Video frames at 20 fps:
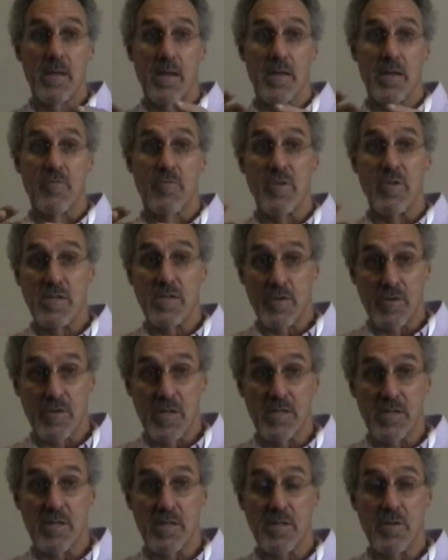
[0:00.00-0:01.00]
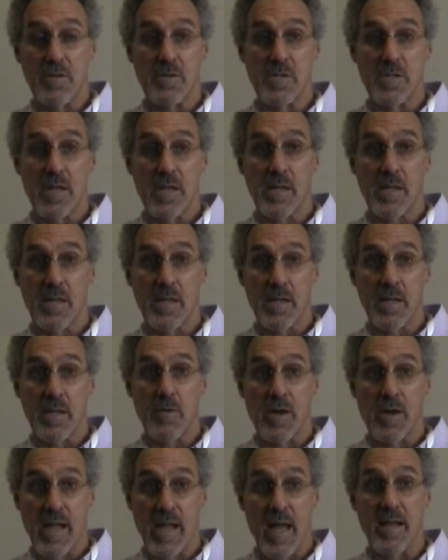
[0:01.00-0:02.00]
kind of research institutes in
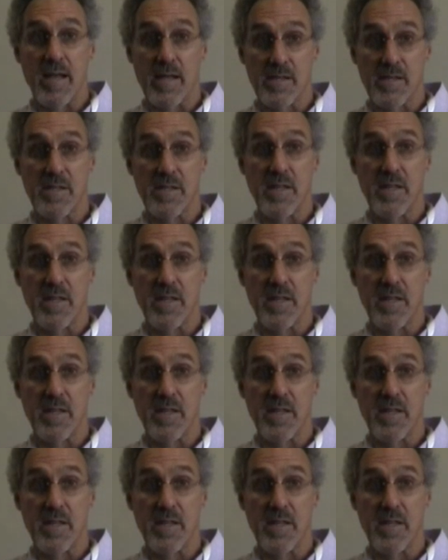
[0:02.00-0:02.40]
organics